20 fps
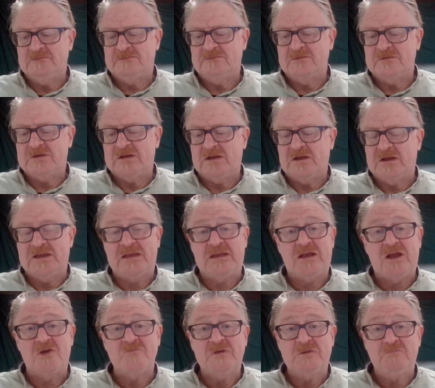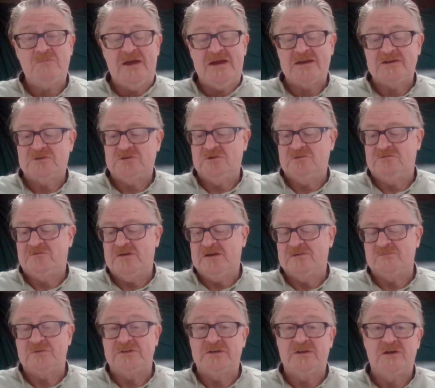of coming back to your
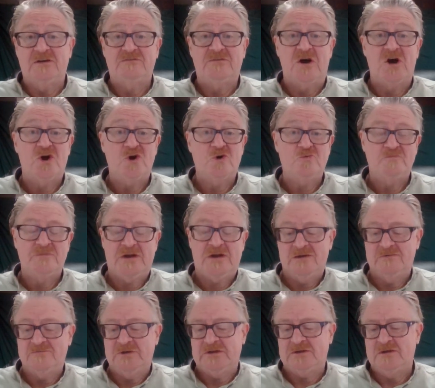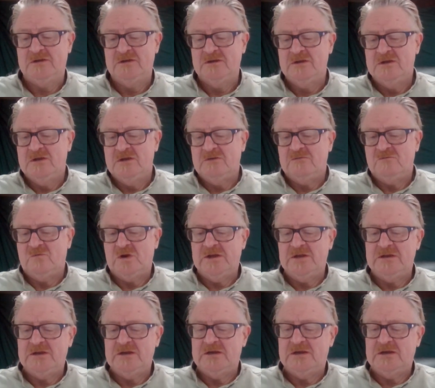family, of homecoming,
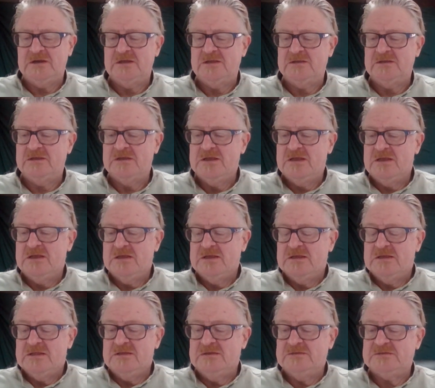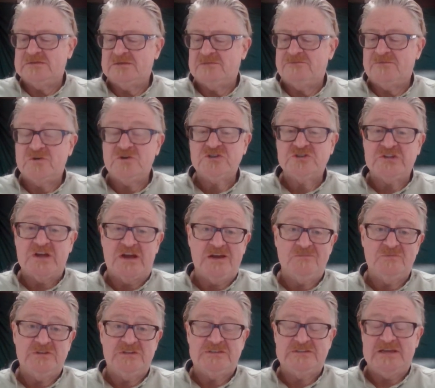right? This is the first
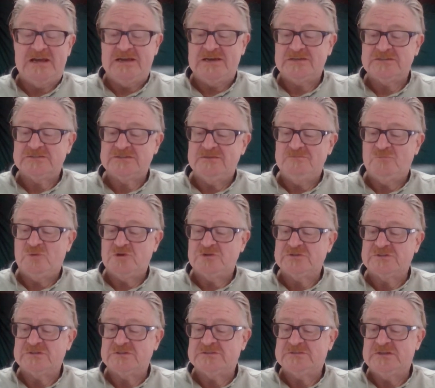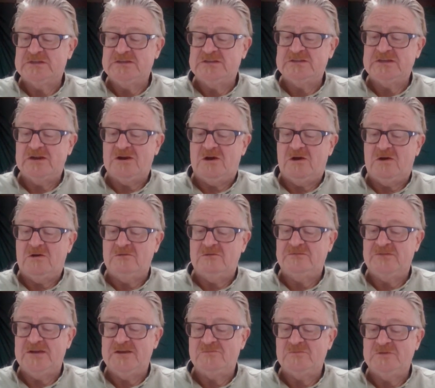time in the text in Book 16 that all
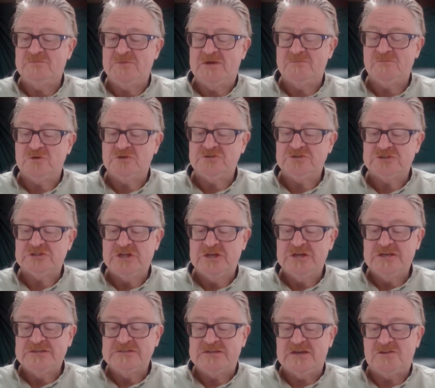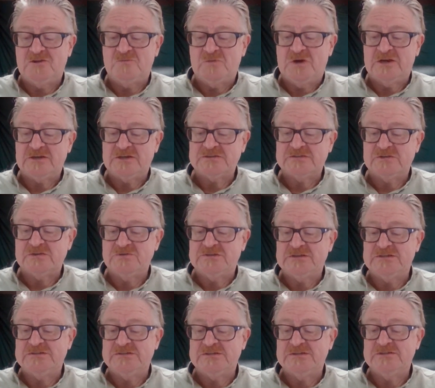family members, Telemachus,
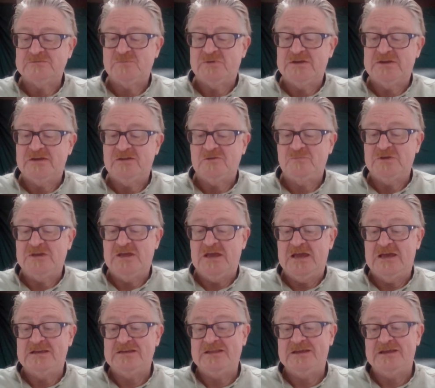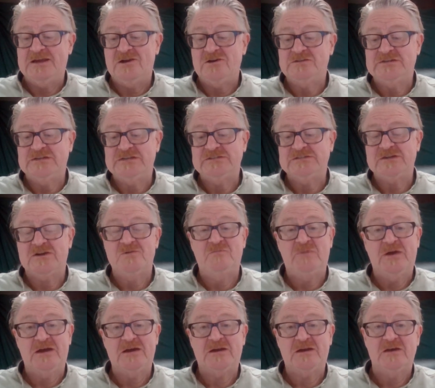Odysseus, Penelope, and Laertes, are
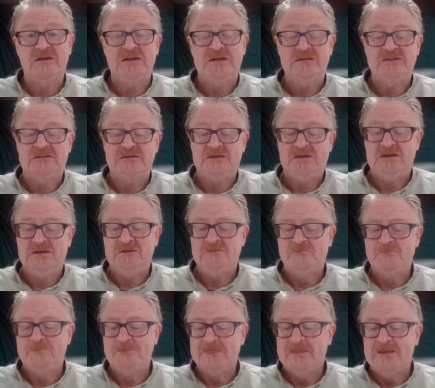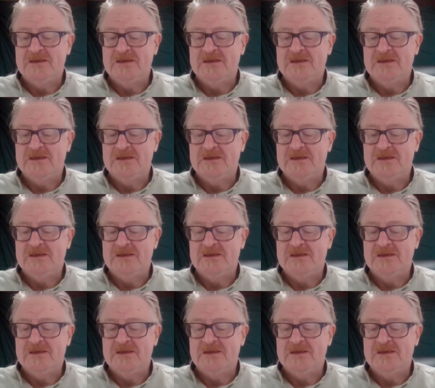back on Ithaca.